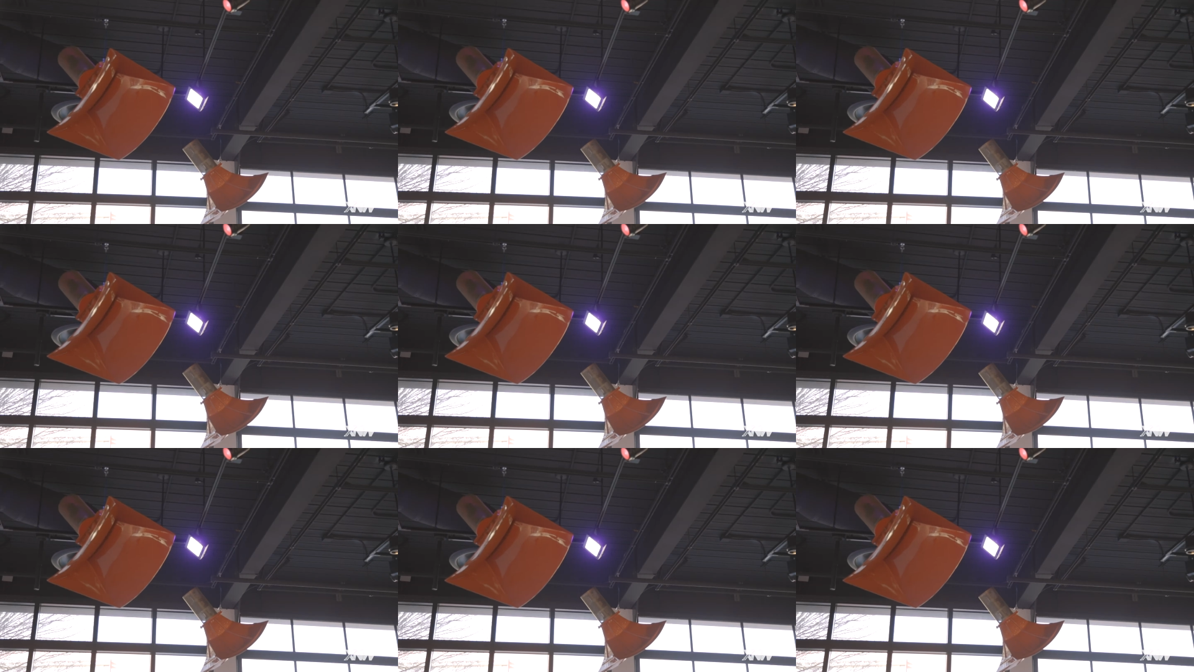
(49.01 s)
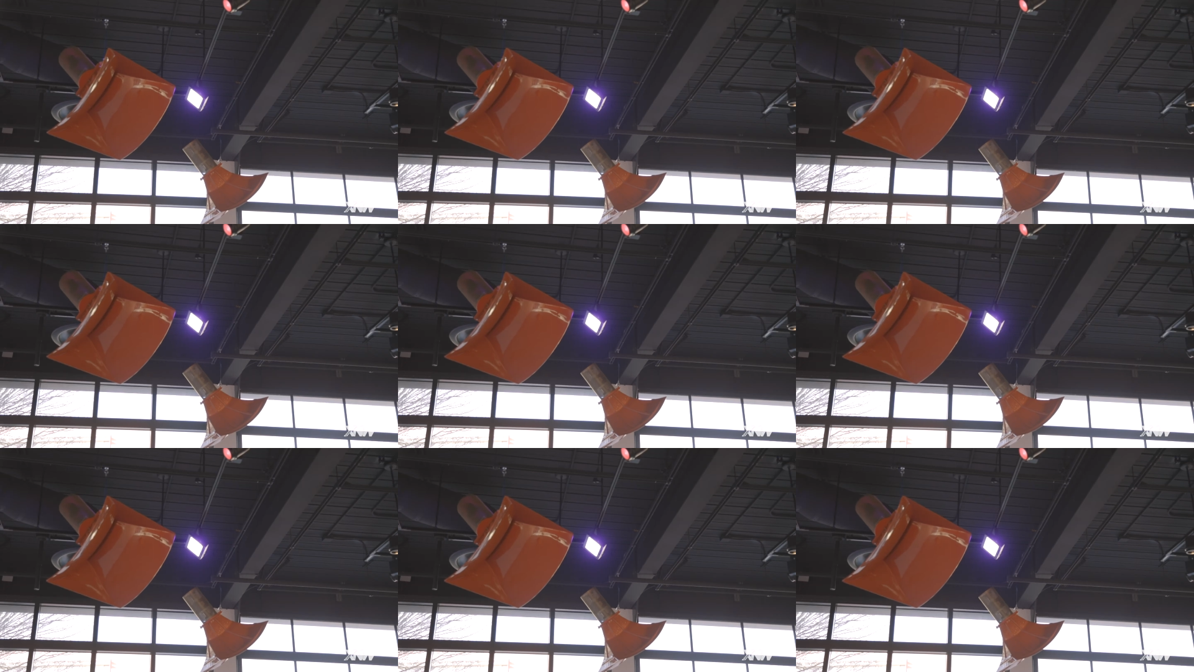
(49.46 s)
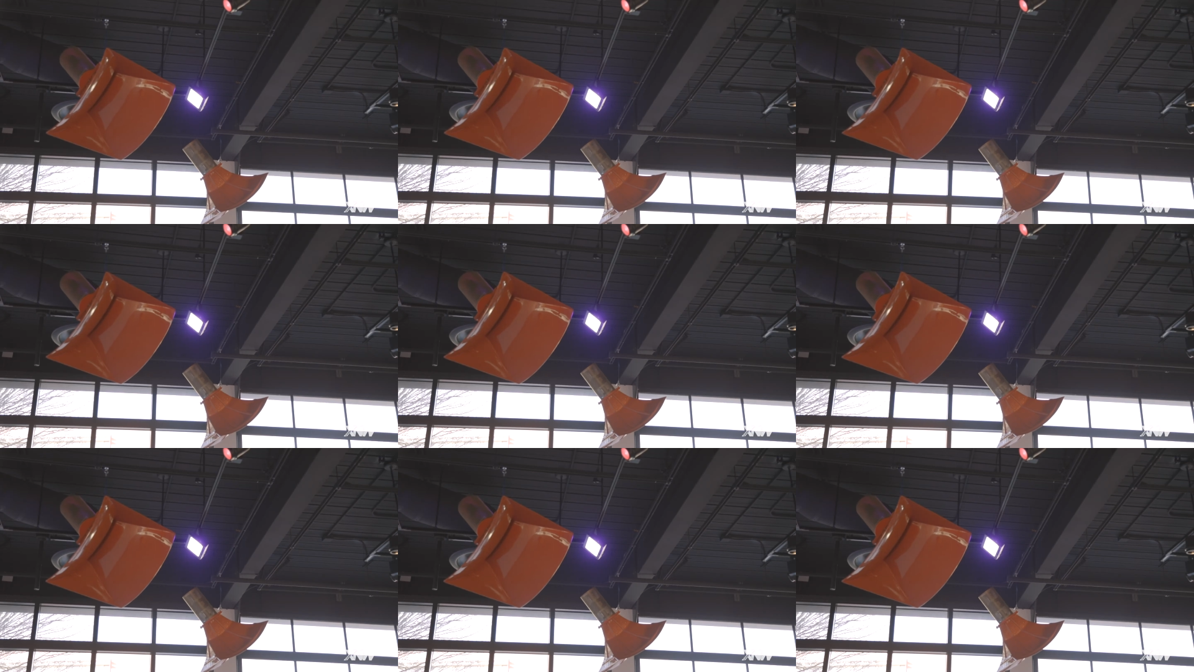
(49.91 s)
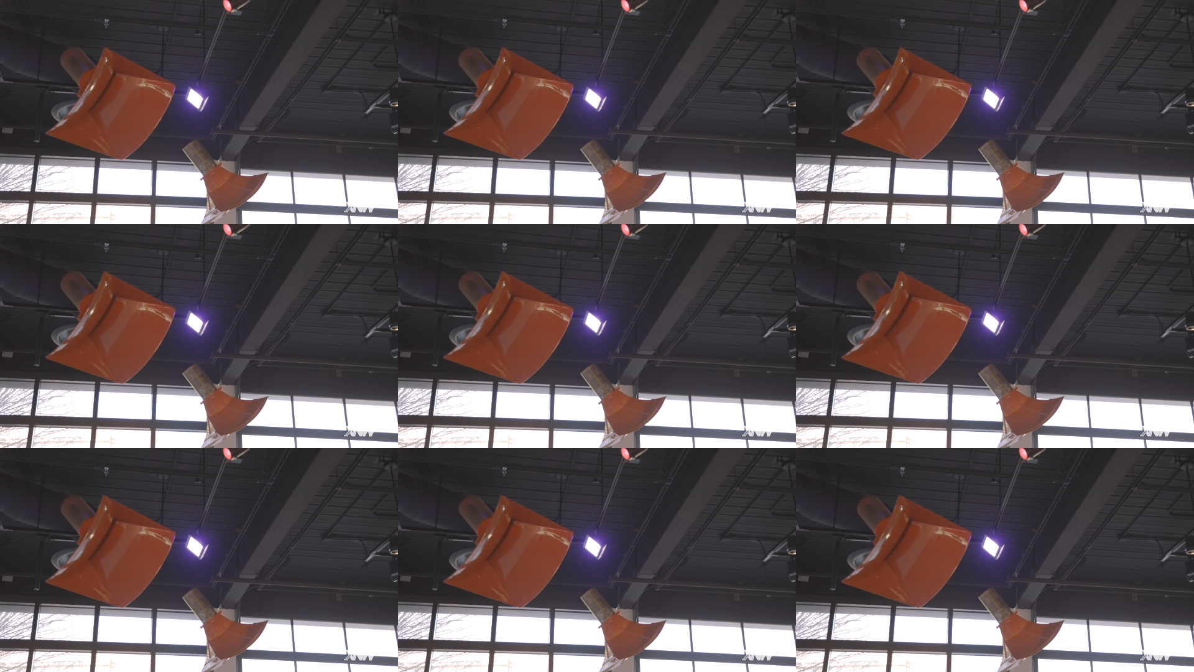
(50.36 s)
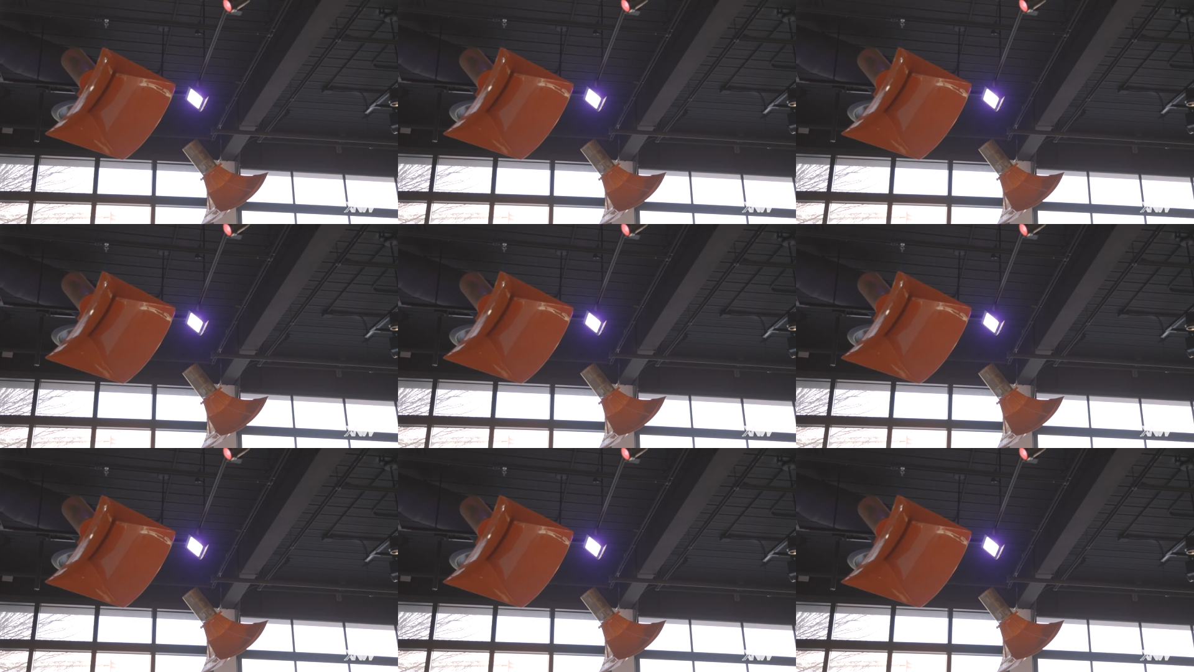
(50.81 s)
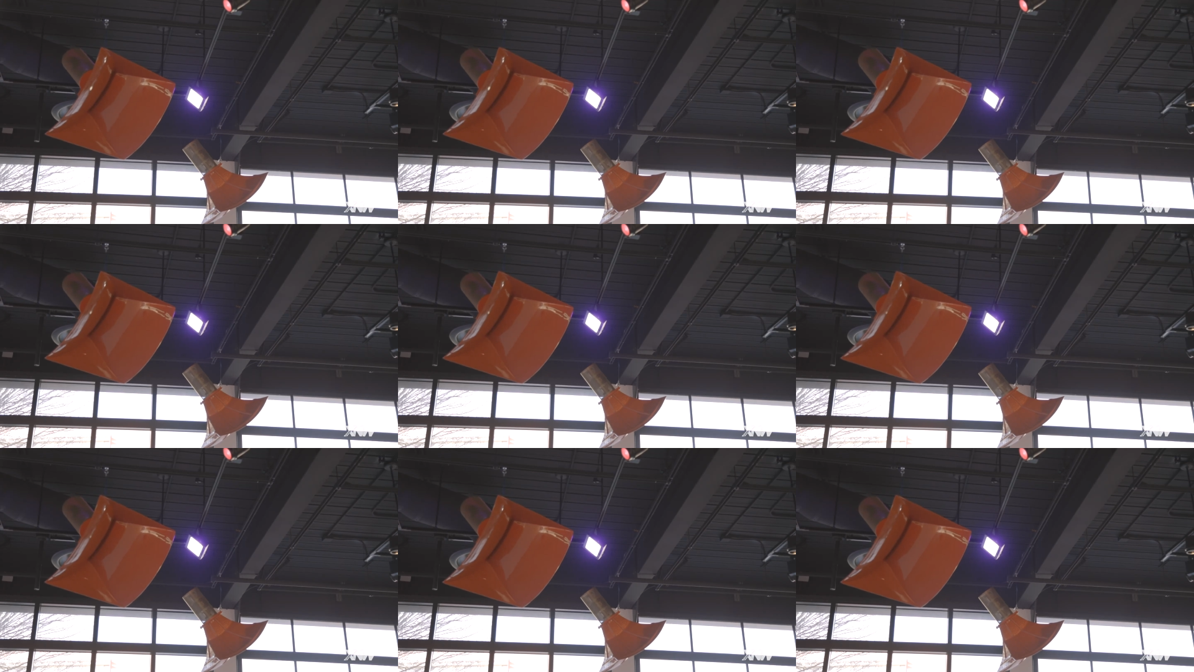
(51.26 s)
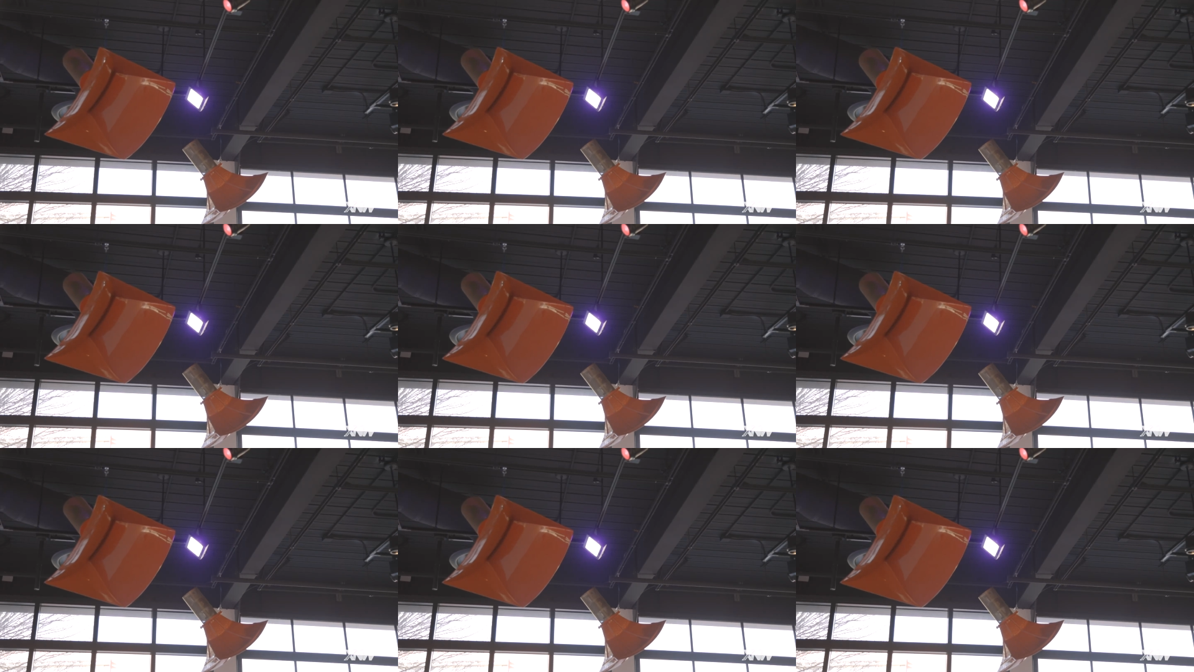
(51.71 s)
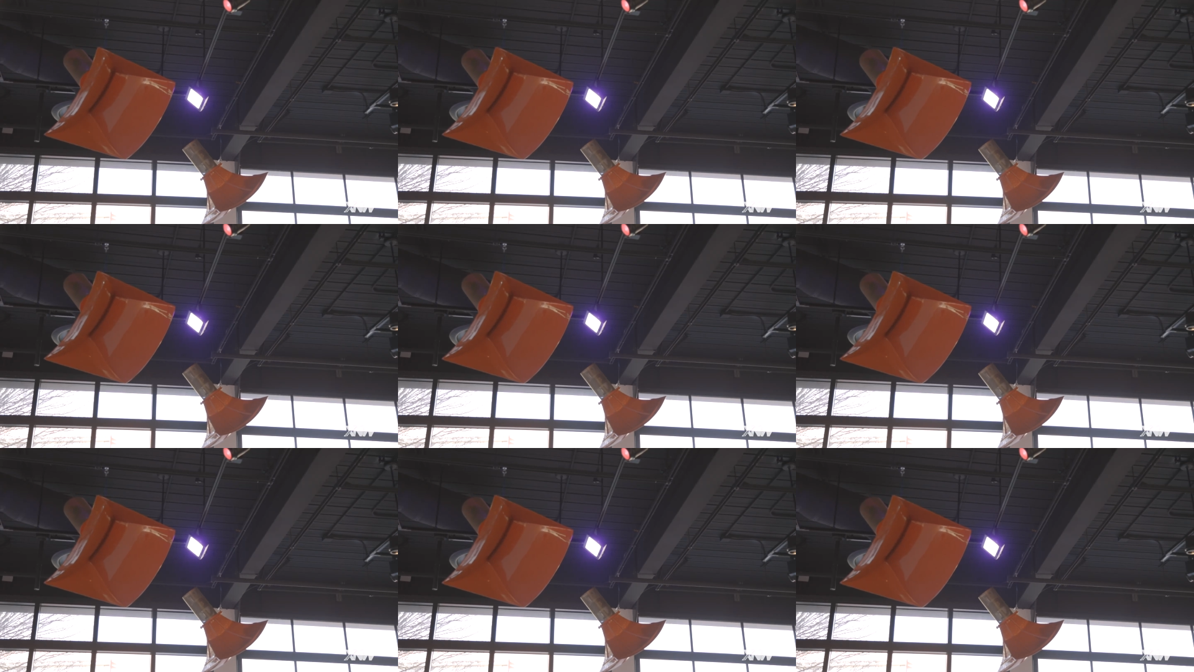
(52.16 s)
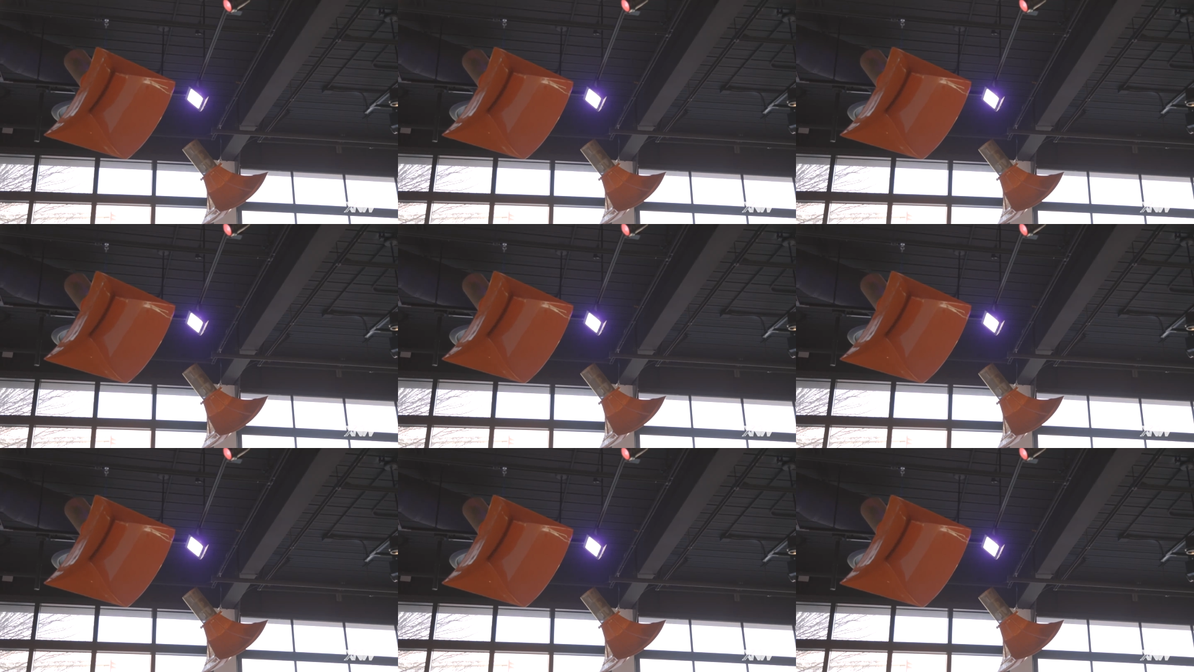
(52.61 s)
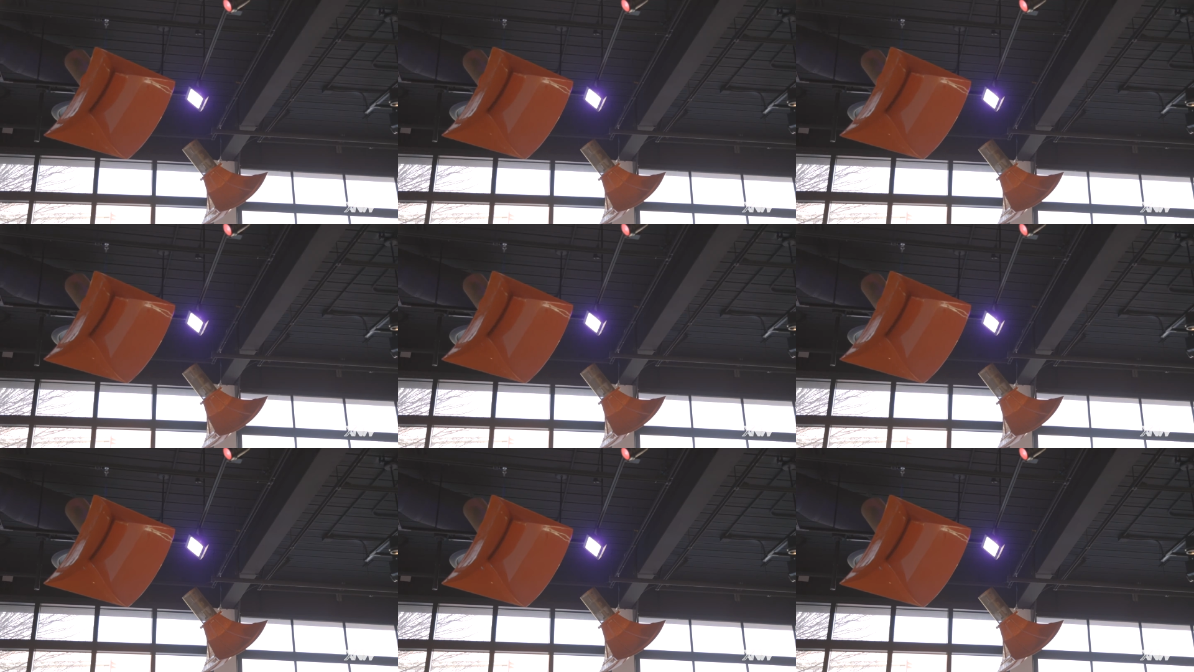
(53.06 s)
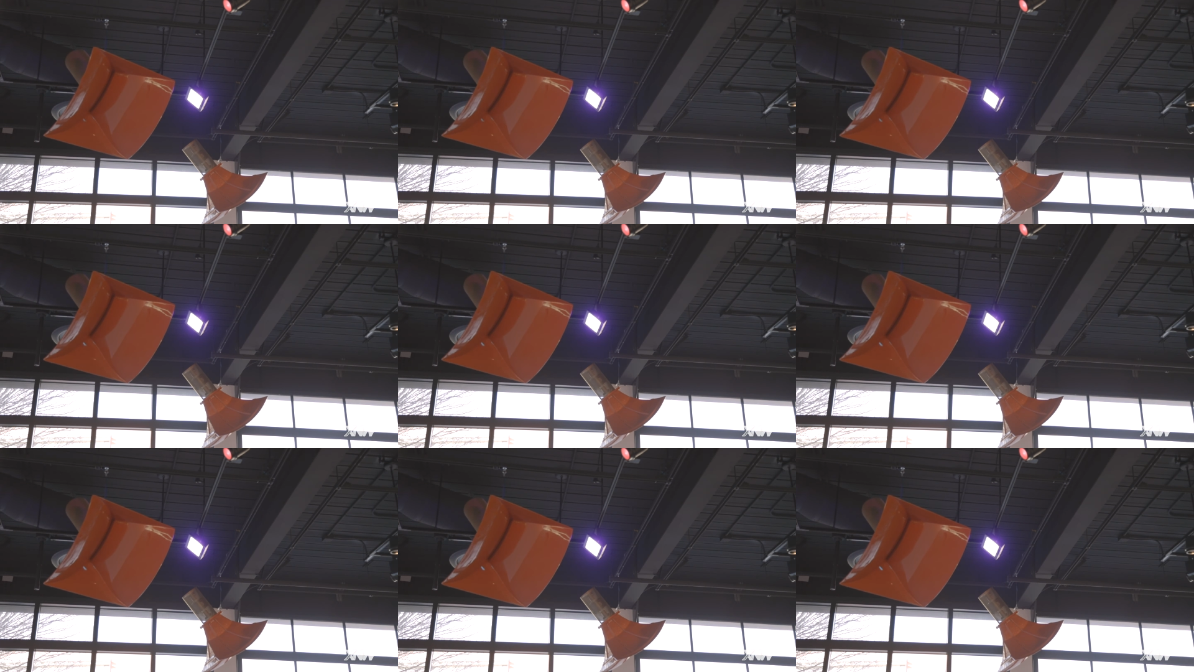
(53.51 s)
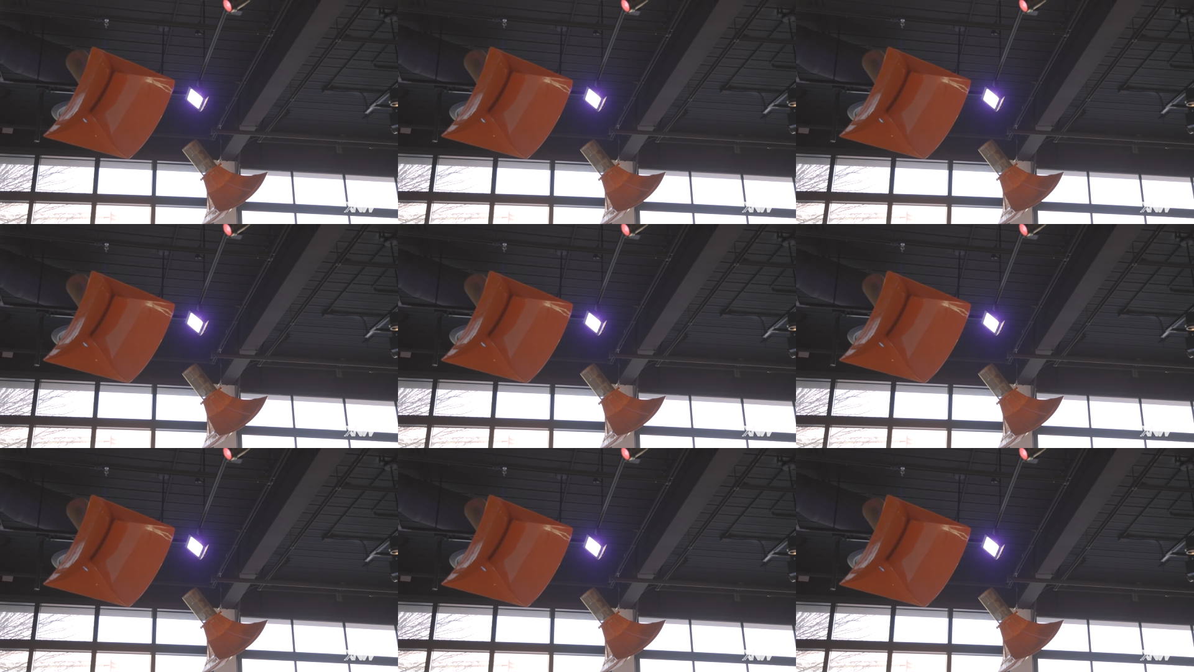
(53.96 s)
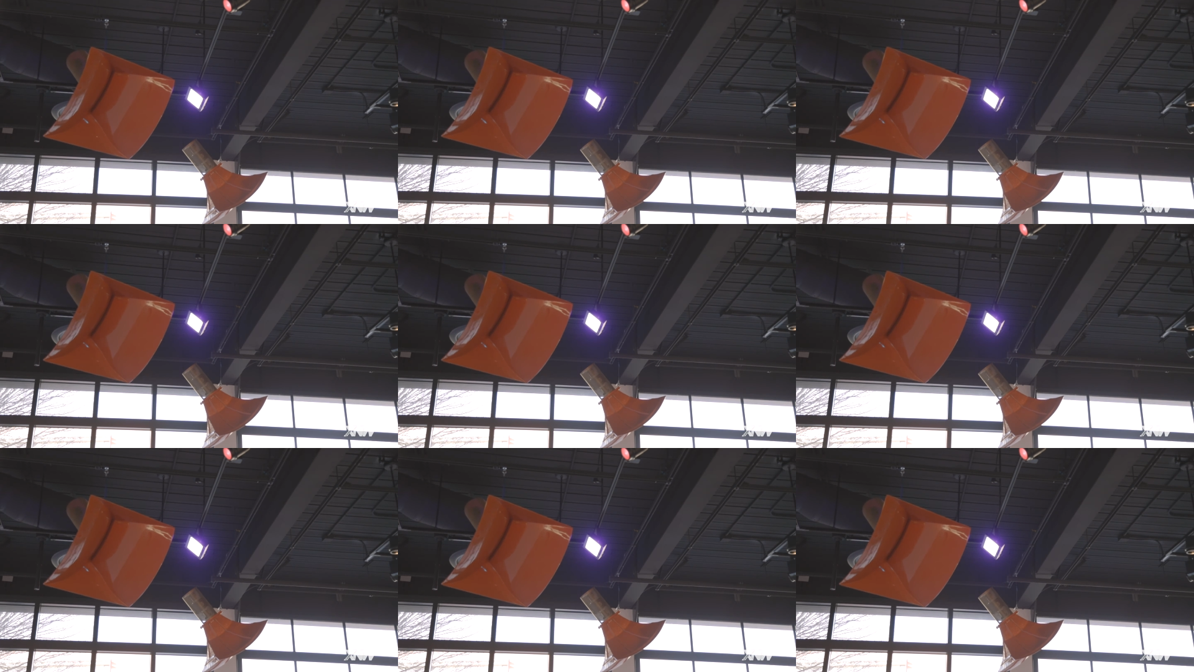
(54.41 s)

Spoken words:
Nobody's mouth can be seen.